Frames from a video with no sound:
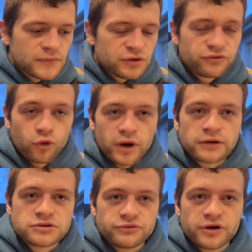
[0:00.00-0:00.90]
fall
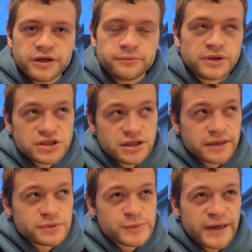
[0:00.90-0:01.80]
out of running because of
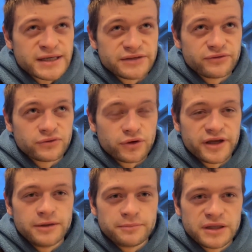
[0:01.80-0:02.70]
that perspective of not
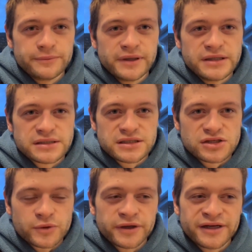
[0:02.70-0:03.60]
hitting PBs, because
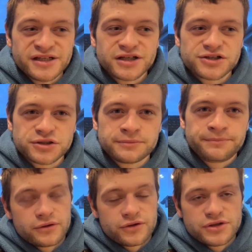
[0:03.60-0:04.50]
it's quite an
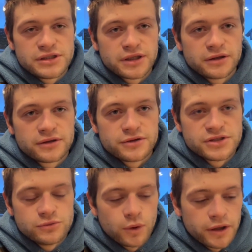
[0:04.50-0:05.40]
addiction.
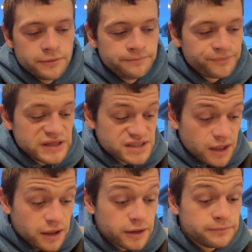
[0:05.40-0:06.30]
39:31
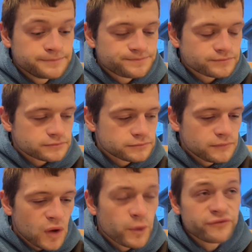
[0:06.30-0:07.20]
time,
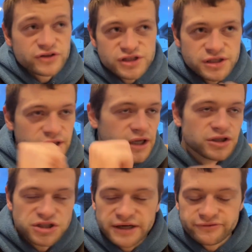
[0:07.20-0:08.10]
went for Sunday
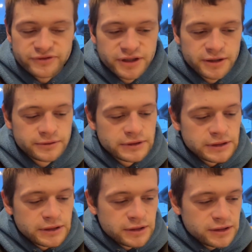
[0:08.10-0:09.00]
lunch after,
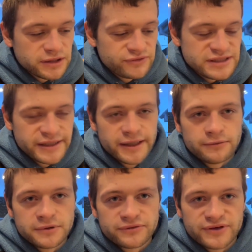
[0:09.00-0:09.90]
lovely day
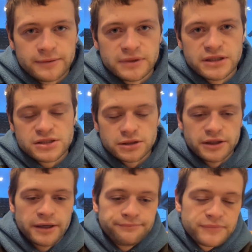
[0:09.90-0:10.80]
out with the family. So
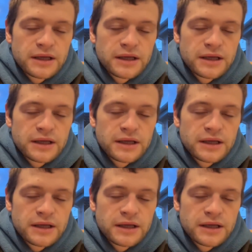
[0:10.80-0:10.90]
yeah,